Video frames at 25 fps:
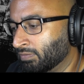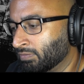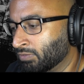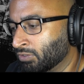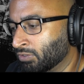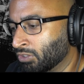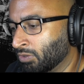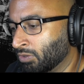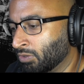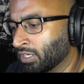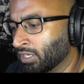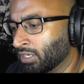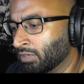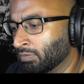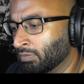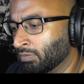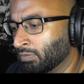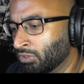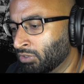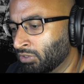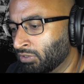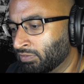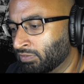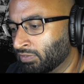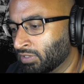So we're
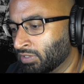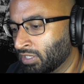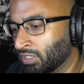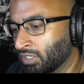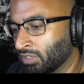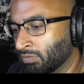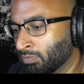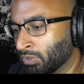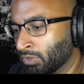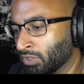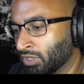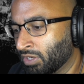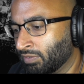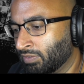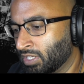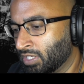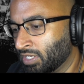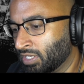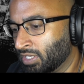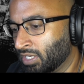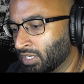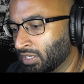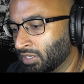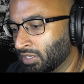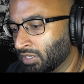going to move to the book of
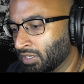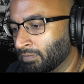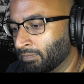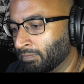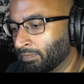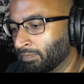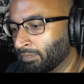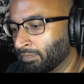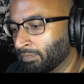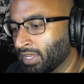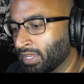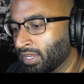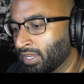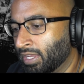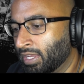Ezekiel.